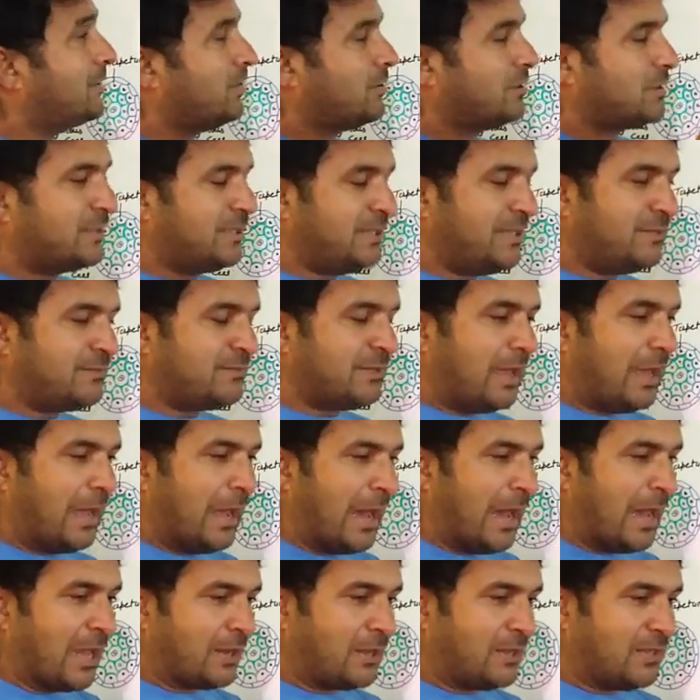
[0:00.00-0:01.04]
These
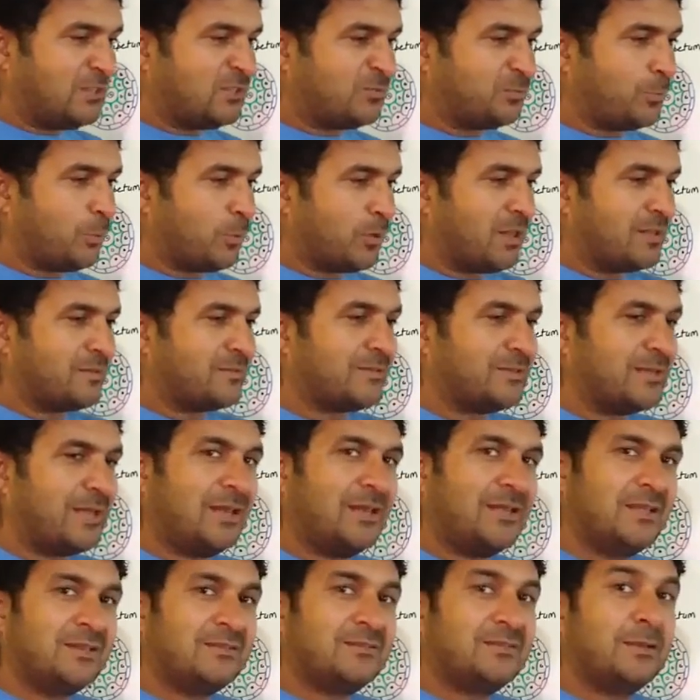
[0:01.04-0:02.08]
archisporial cell
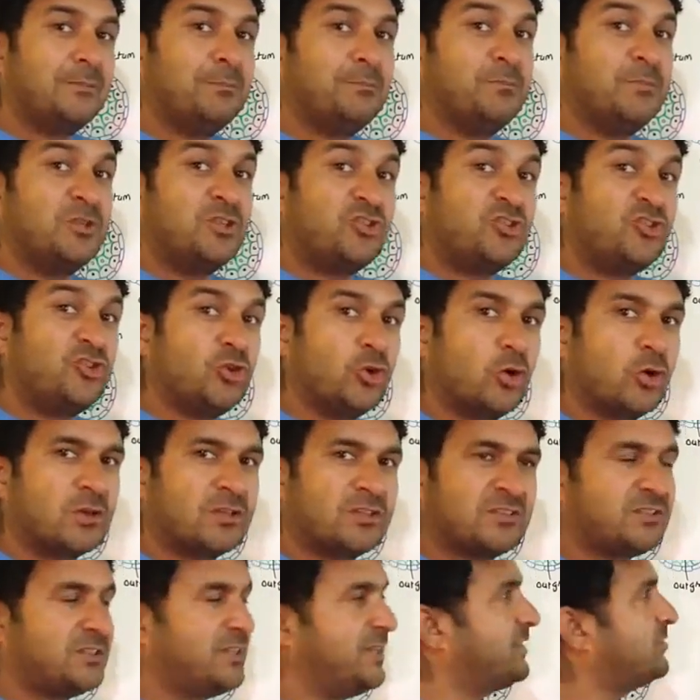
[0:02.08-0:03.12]
is the mature
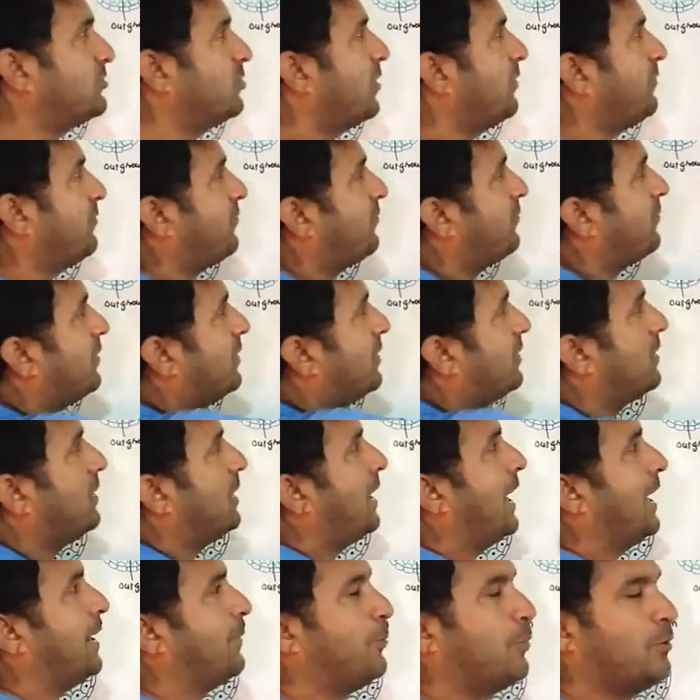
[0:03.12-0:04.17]
stage of
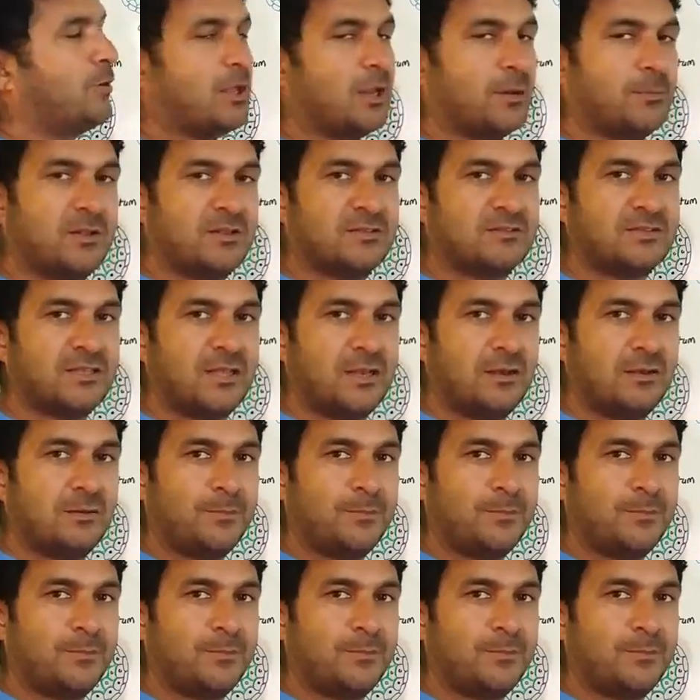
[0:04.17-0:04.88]
hypodermal cell.